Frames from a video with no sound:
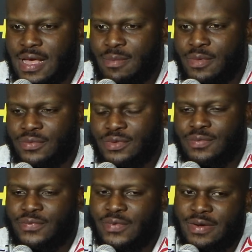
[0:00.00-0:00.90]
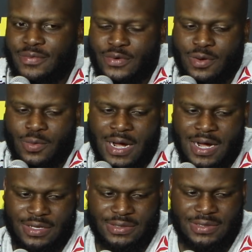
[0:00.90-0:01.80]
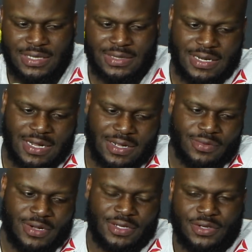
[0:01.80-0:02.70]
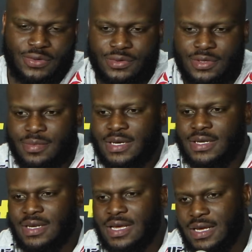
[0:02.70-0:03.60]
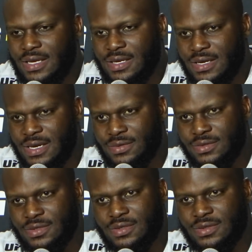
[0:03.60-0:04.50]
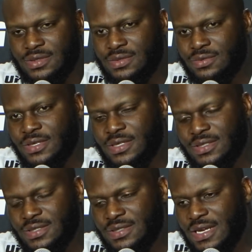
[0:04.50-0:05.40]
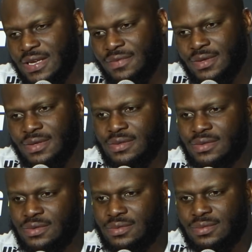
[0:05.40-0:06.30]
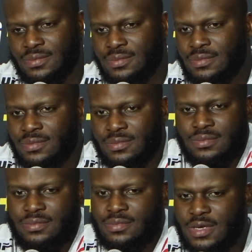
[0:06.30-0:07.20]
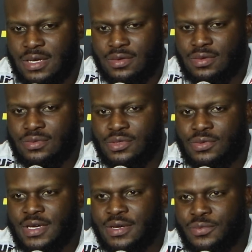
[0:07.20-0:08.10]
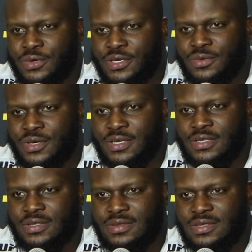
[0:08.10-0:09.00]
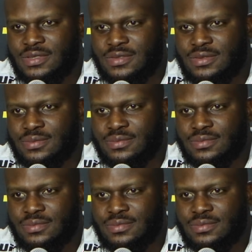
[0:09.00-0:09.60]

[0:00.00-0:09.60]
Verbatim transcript: I've been fighting for a while. It's nothing I can really do with the money that I get now, so it's just really just save it and I don't know, do nothing with it really. Just